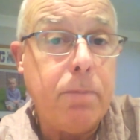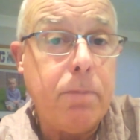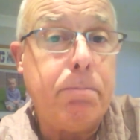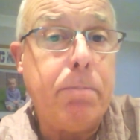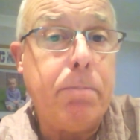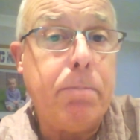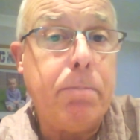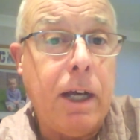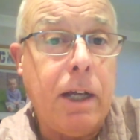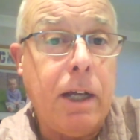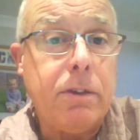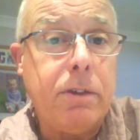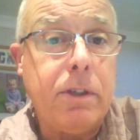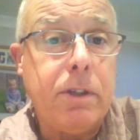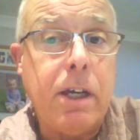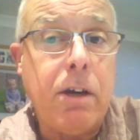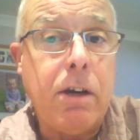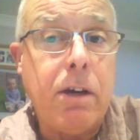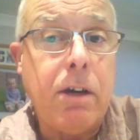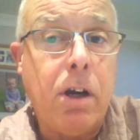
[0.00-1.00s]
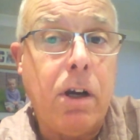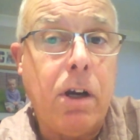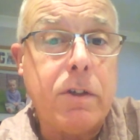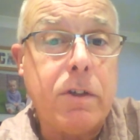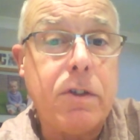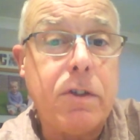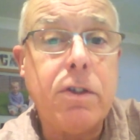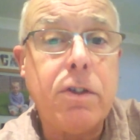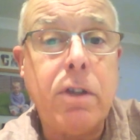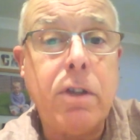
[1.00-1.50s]
but there are
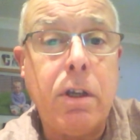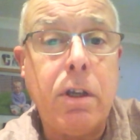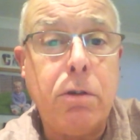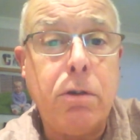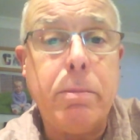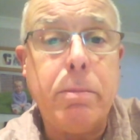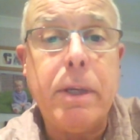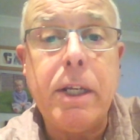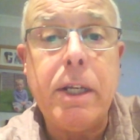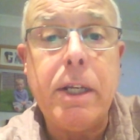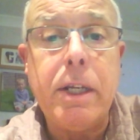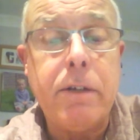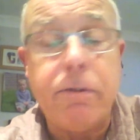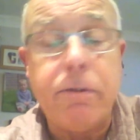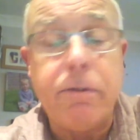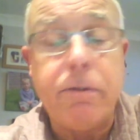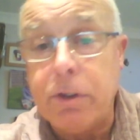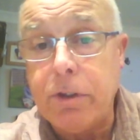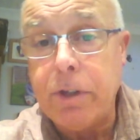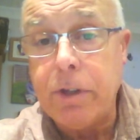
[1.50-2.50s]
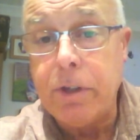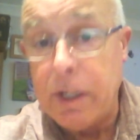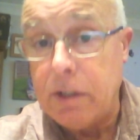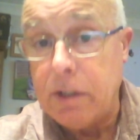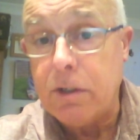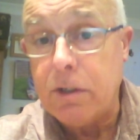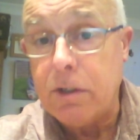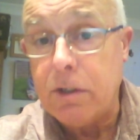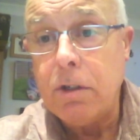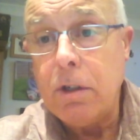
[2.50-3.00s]
so many different
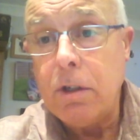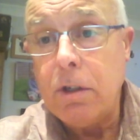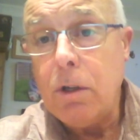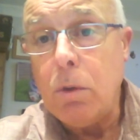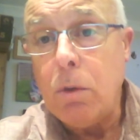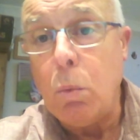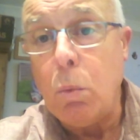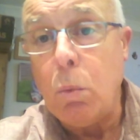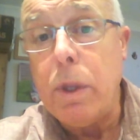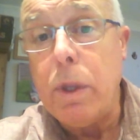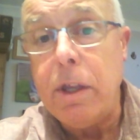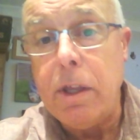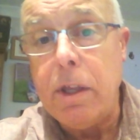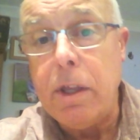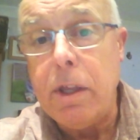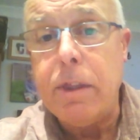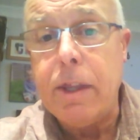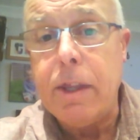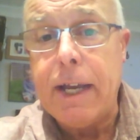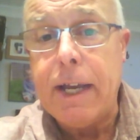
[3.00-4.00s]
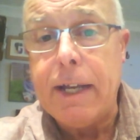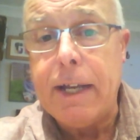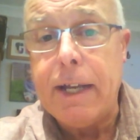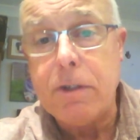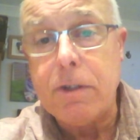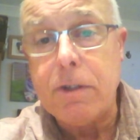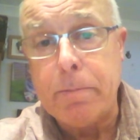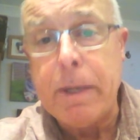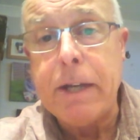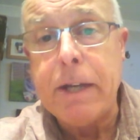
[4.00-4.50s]
things within that
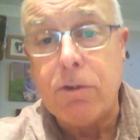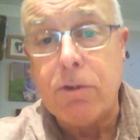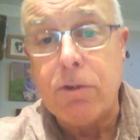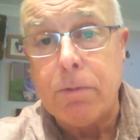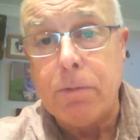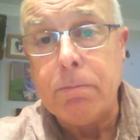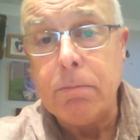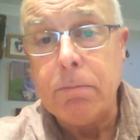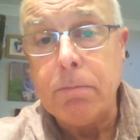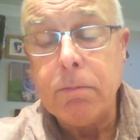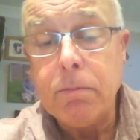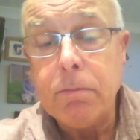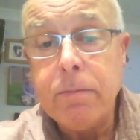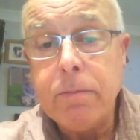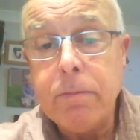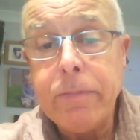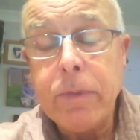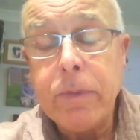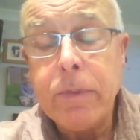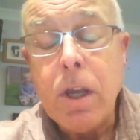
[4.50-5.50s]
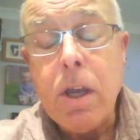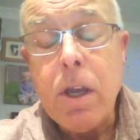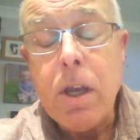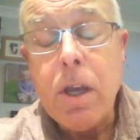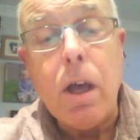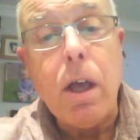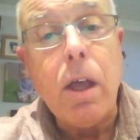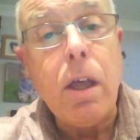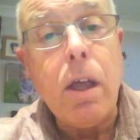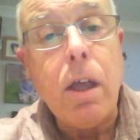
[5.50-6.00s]
spectrum
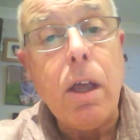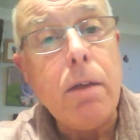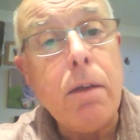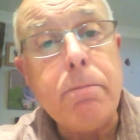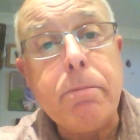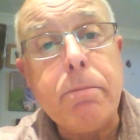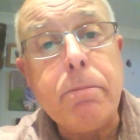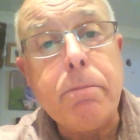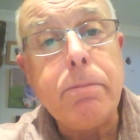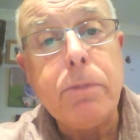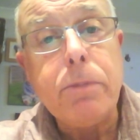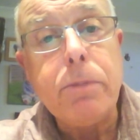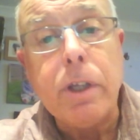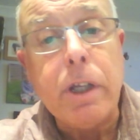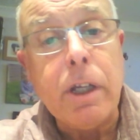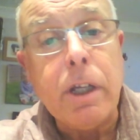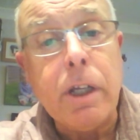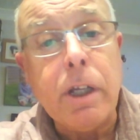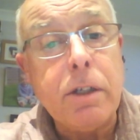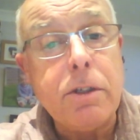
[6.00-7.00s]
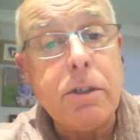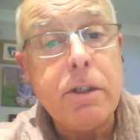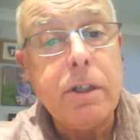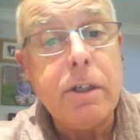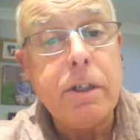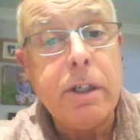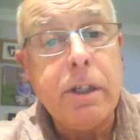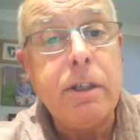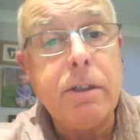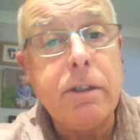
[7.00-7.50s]
that
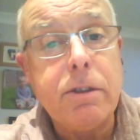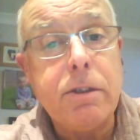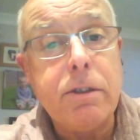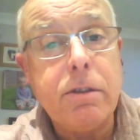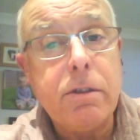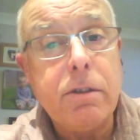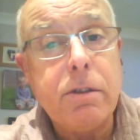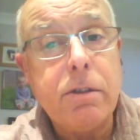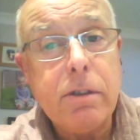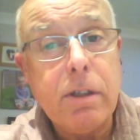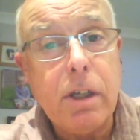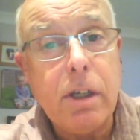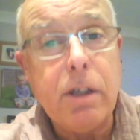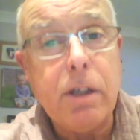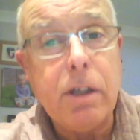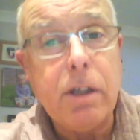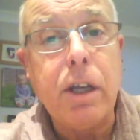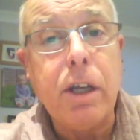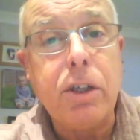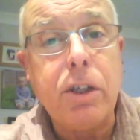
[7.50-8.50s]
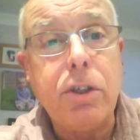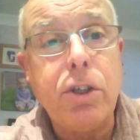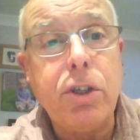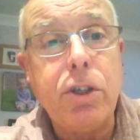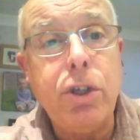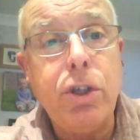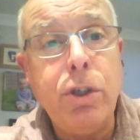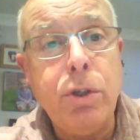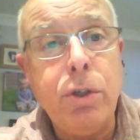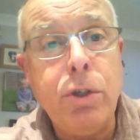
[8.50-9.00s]
it's a
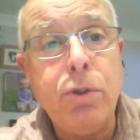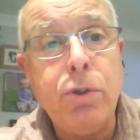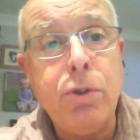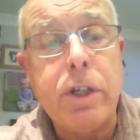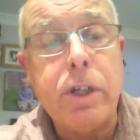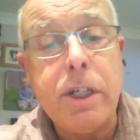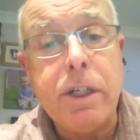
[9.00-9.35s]
hugely